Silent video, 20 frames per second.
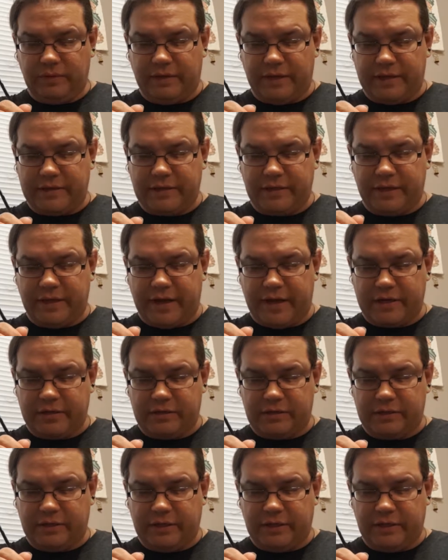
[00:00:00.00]
that's a
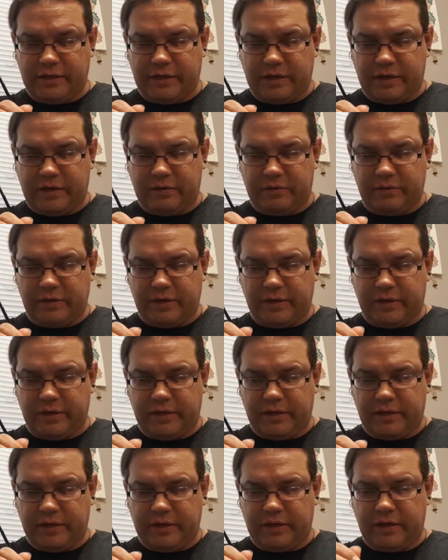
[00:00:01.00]
casualty now,
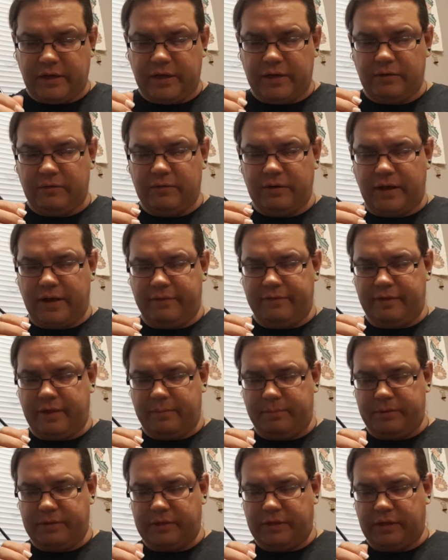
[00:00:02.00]
and I don't have
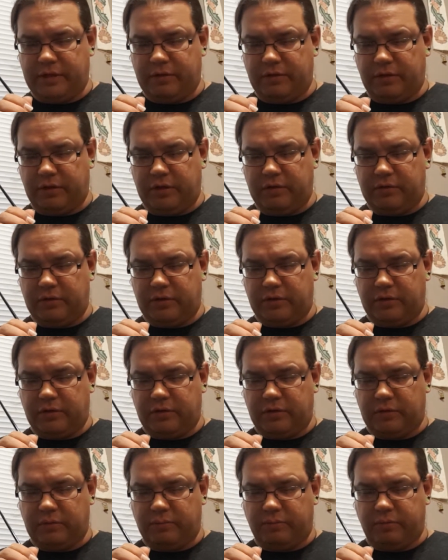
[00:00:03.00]
that particular unit
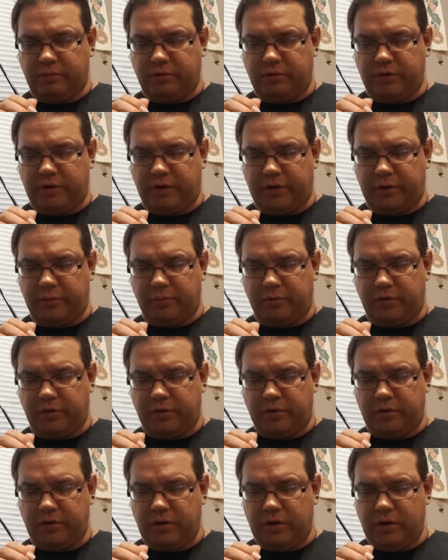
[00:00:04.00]
on the board
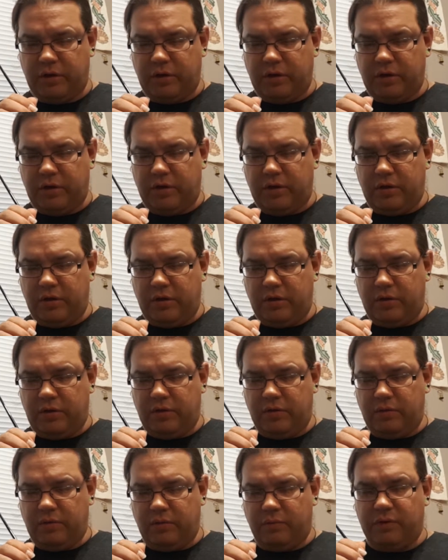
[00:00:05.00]
anymore,
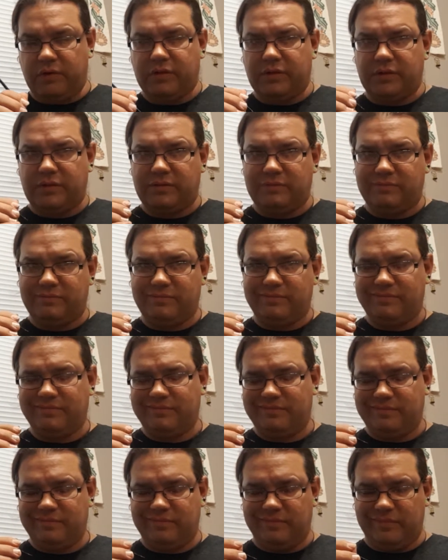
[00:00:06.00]
which is
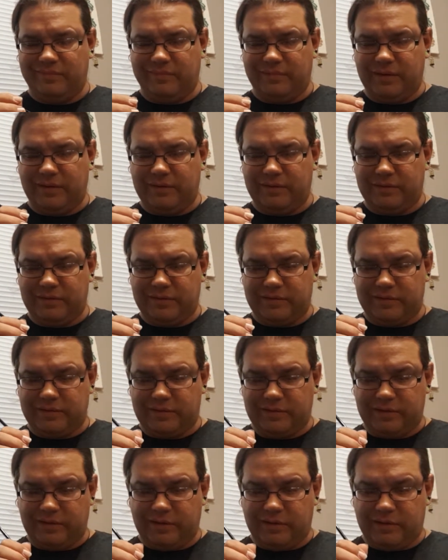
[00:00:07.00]
not
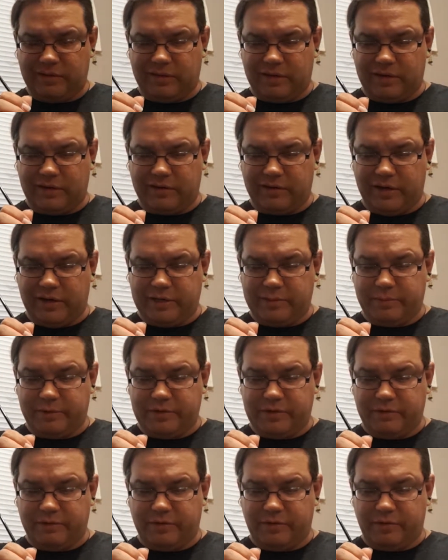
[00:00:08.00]
necessarily all that great,
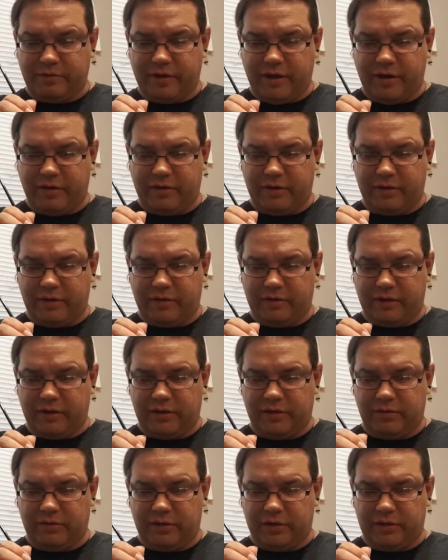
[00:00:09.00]
especially if you're counting on
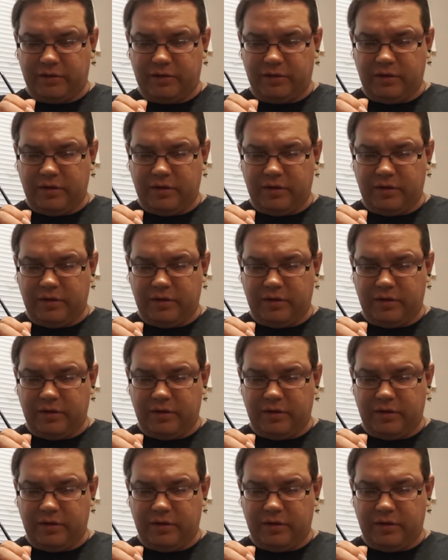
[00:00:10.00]
that unit